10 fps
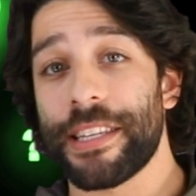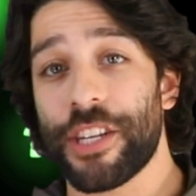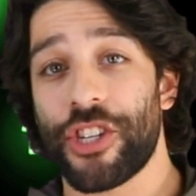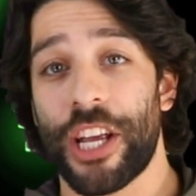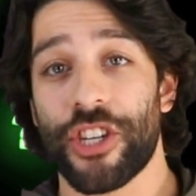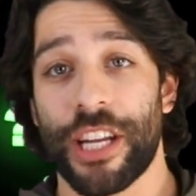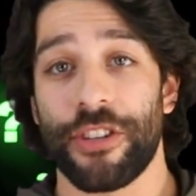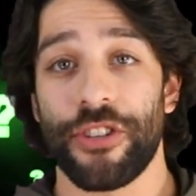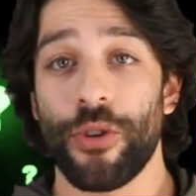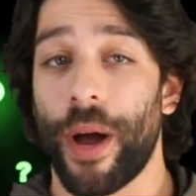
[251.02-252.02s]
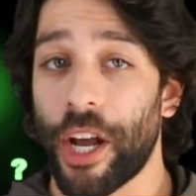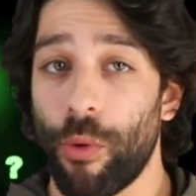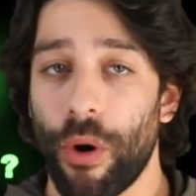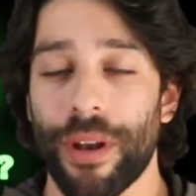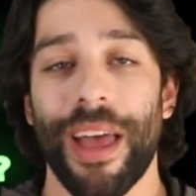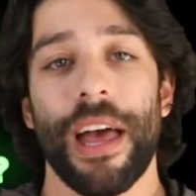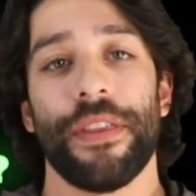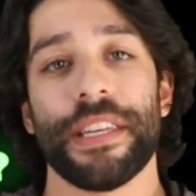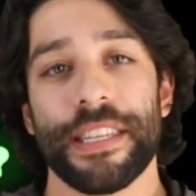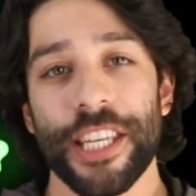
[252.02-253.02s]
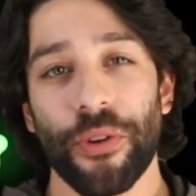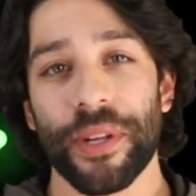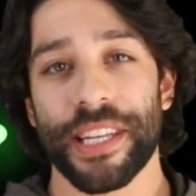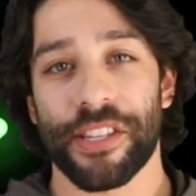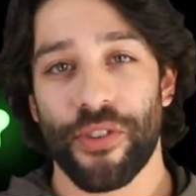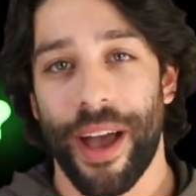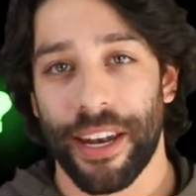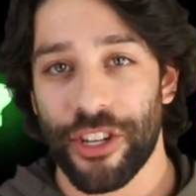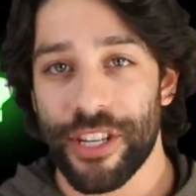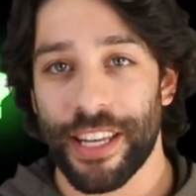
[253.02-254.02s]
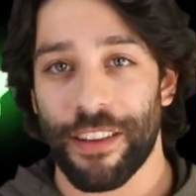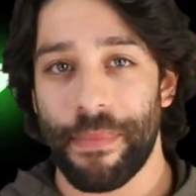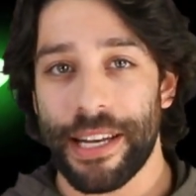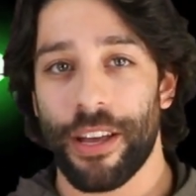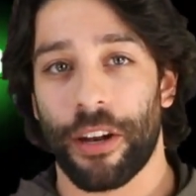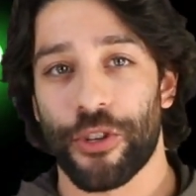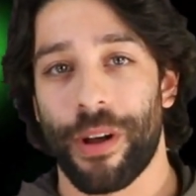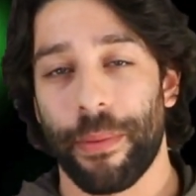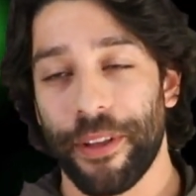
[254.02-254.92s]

initiation into, I quote, the secrets and strategies that have made Donald Trump a